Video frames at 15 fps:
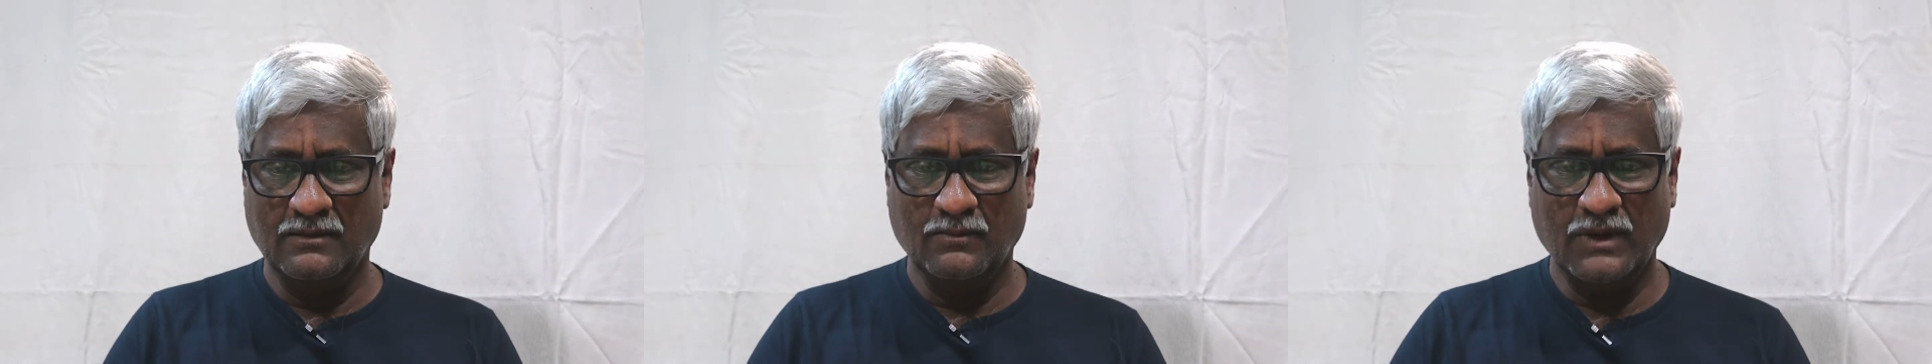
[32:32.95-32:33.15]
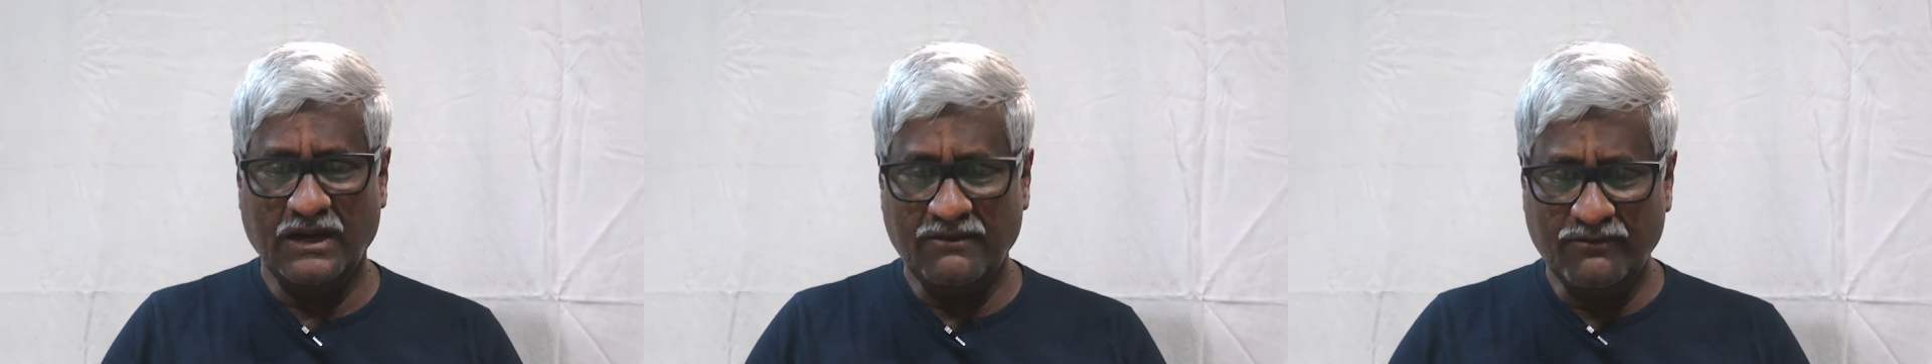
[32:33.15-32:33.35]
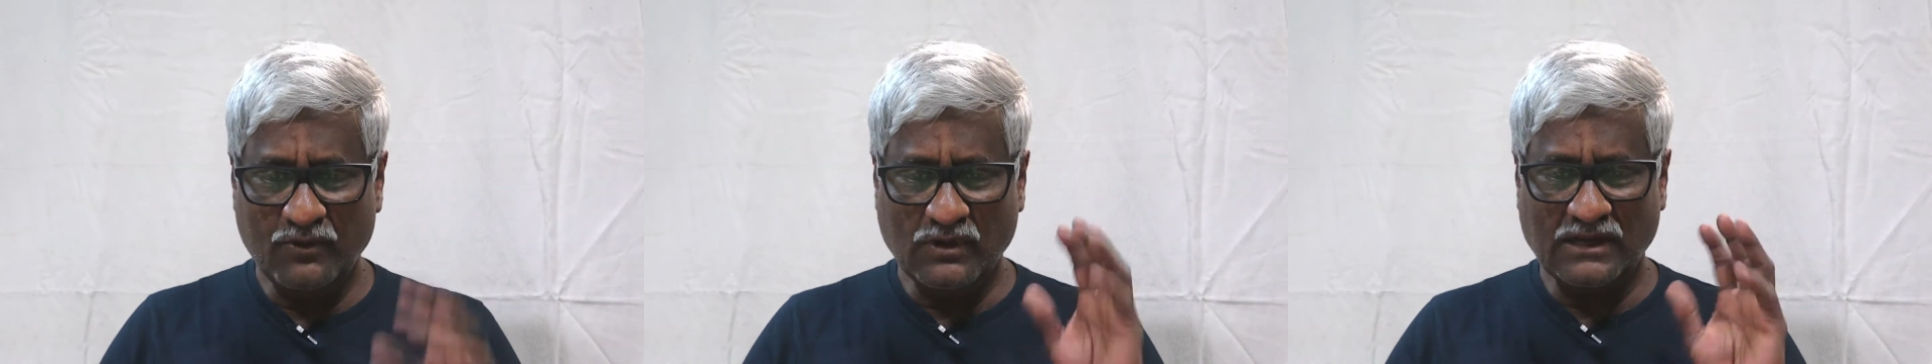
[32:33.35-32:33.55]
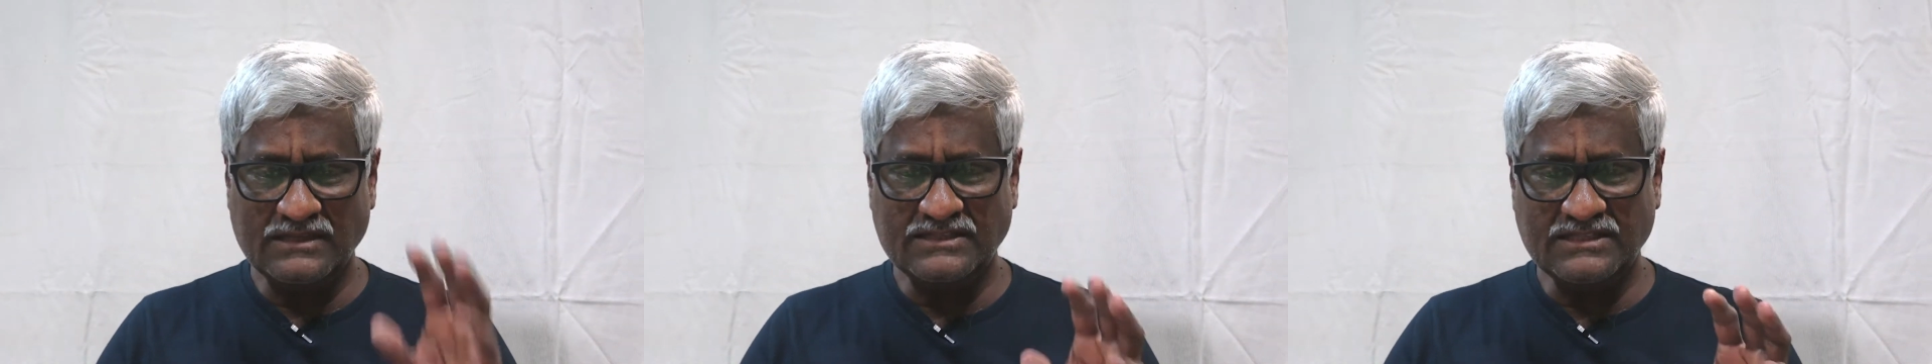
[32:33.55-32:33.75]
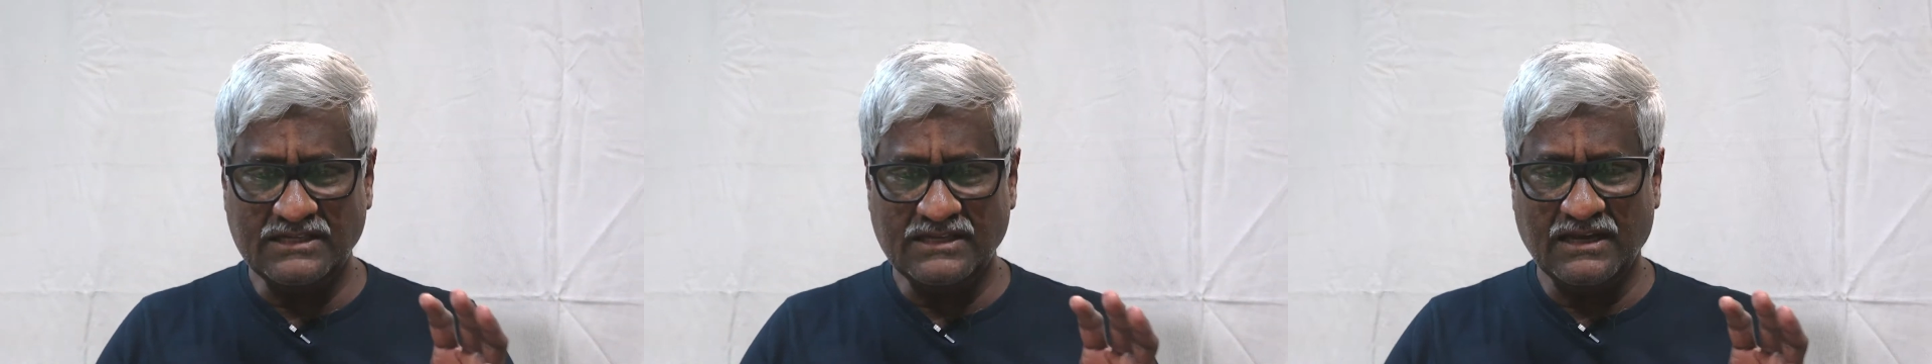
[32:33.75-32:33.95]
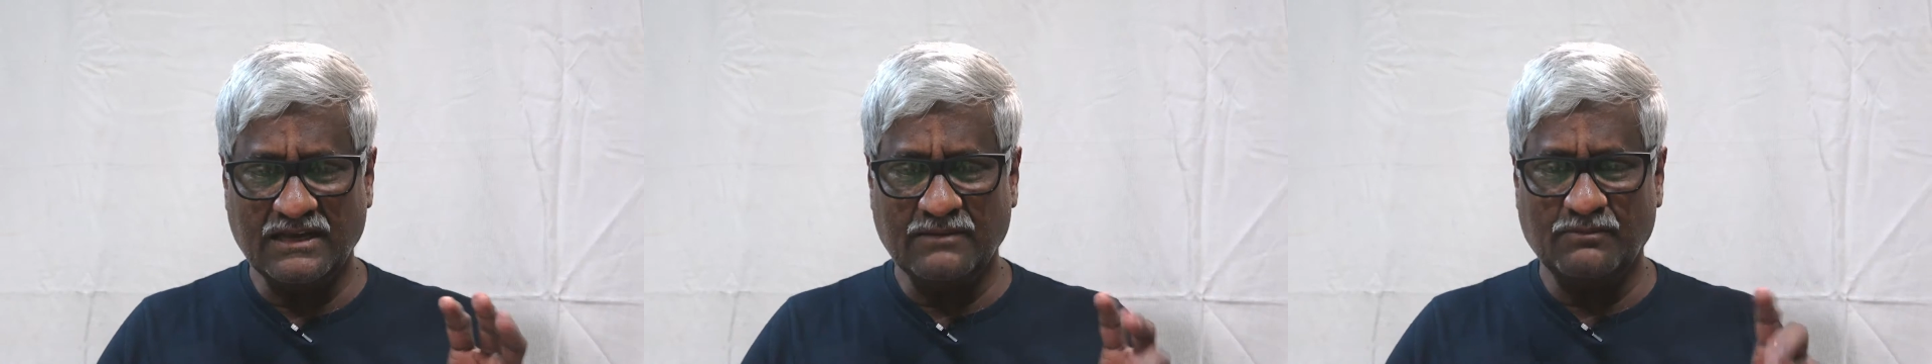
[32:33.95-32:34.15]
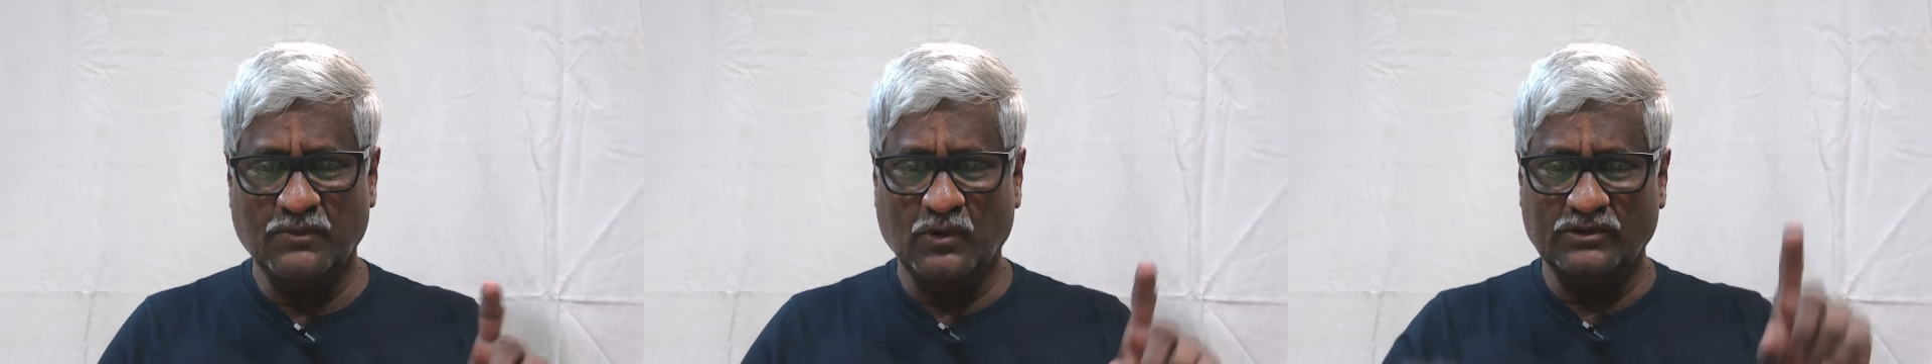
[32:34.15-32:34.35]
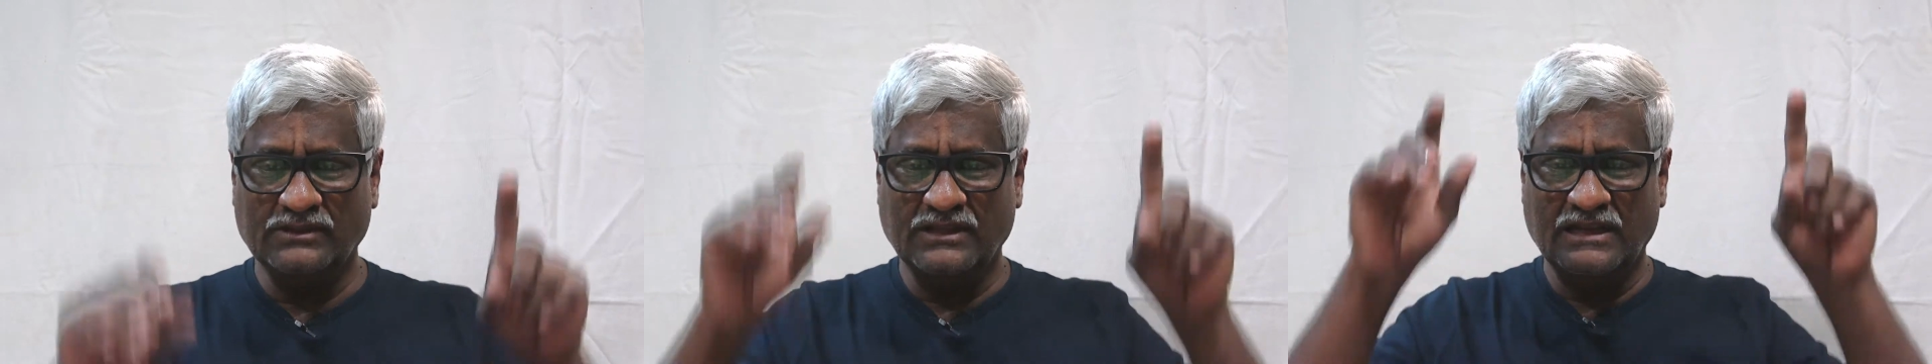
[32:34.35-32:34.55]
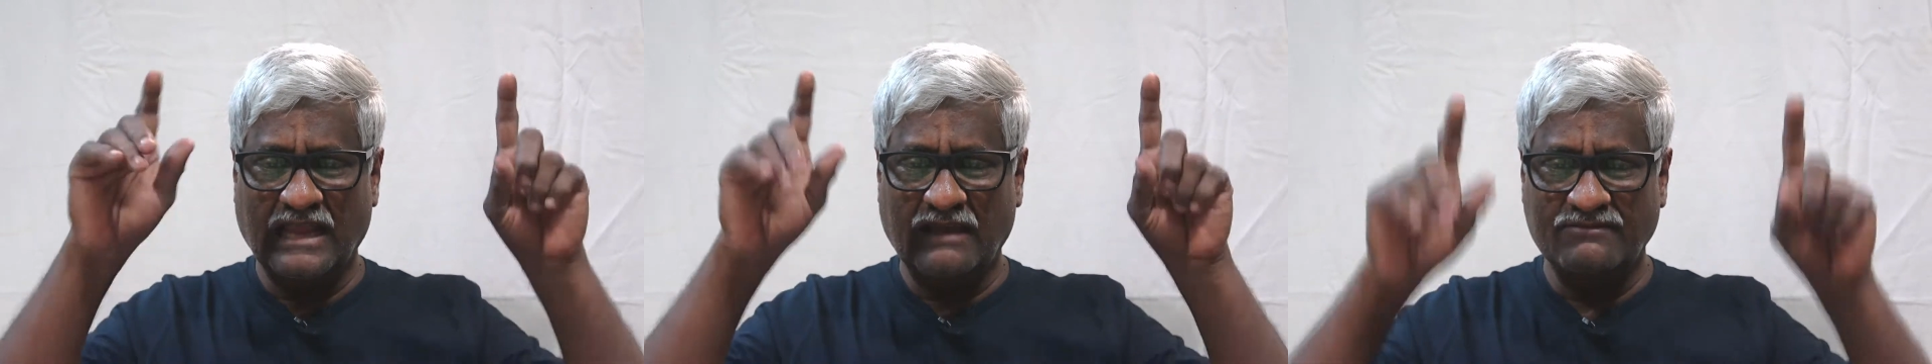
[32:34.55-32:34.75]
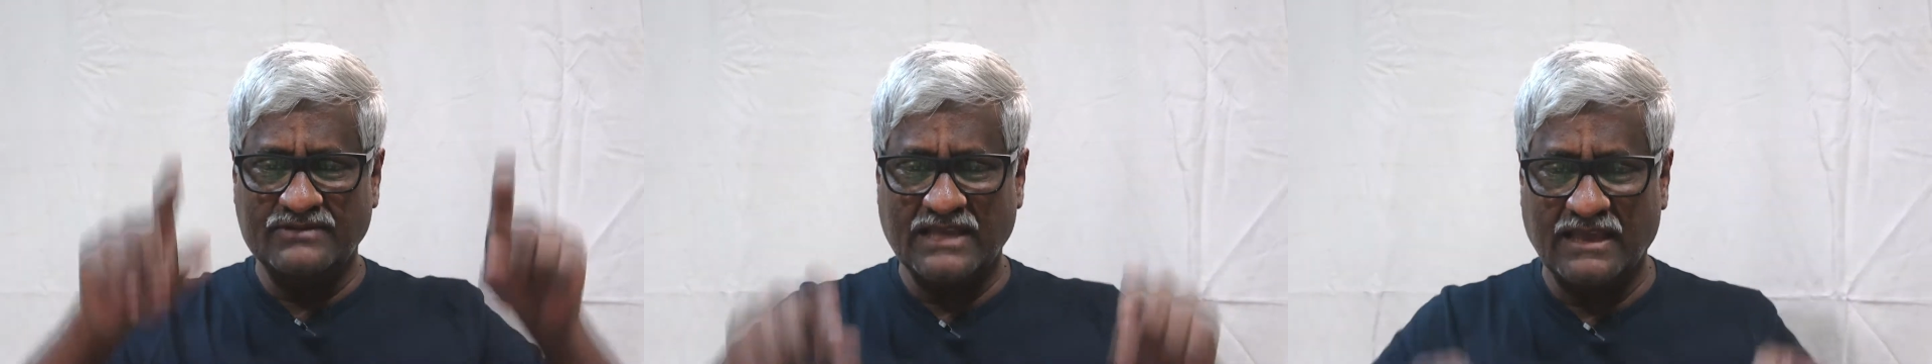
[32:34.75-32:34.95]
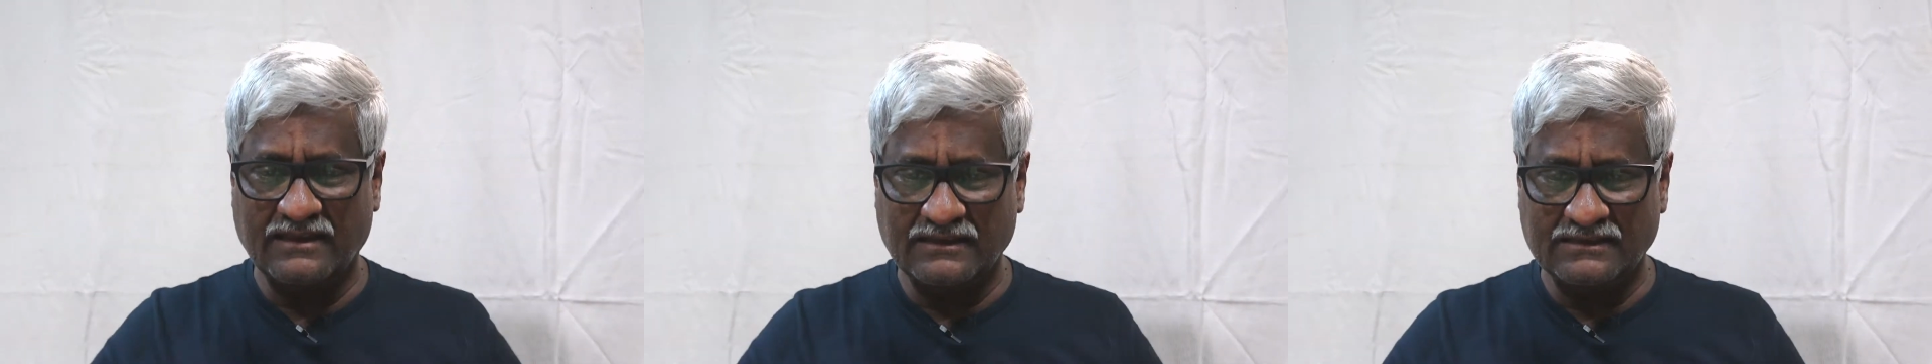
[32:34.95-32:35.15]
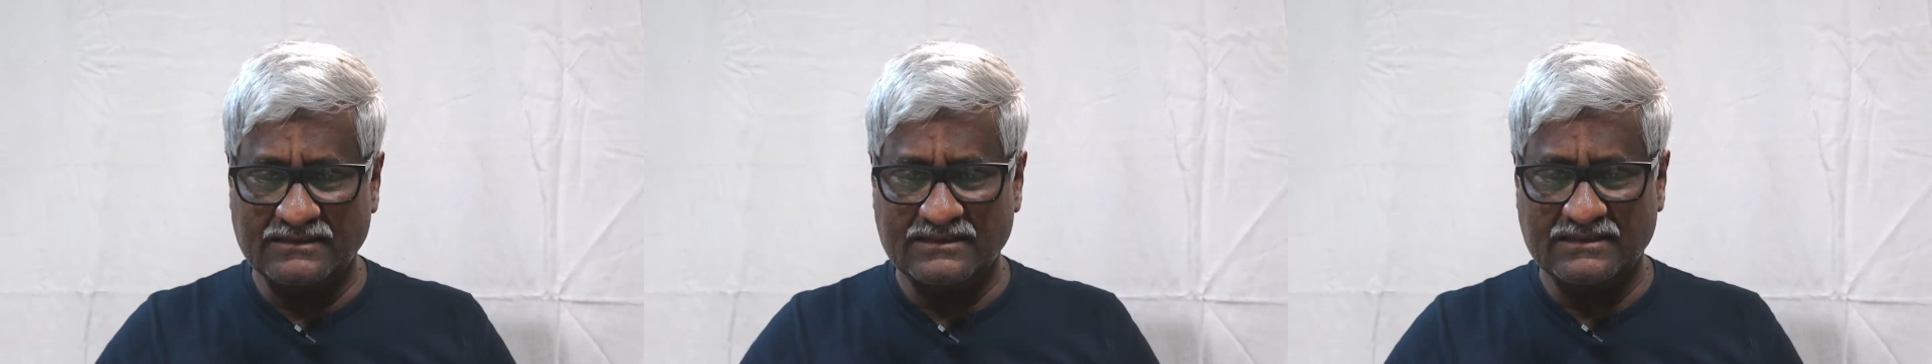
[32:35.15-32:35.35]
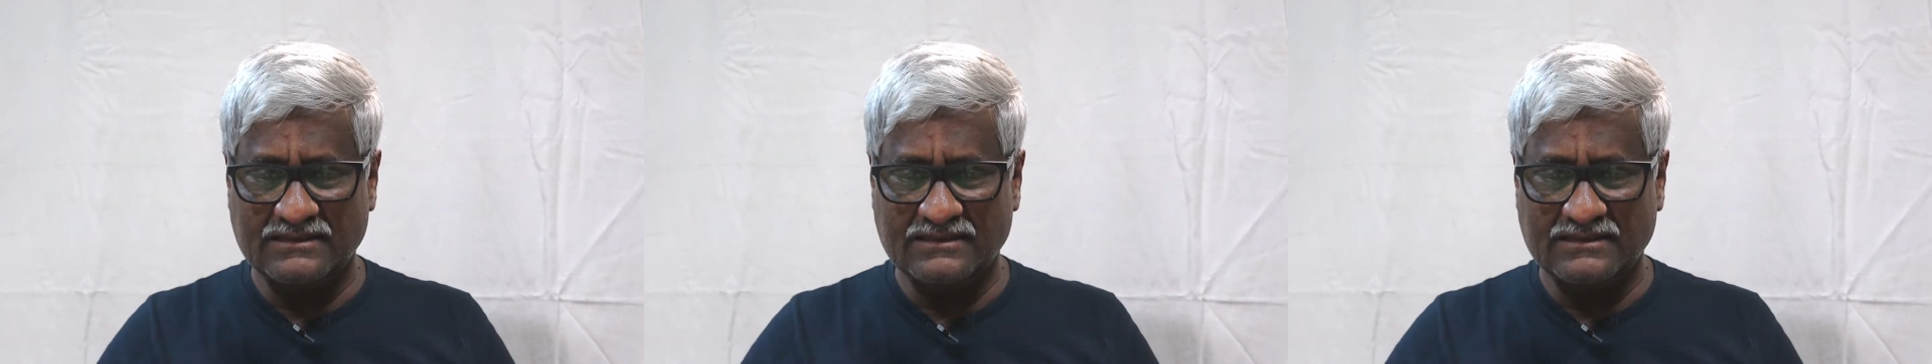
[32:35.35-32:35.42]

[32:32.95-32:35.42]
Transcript: But if you consider both the life cycles,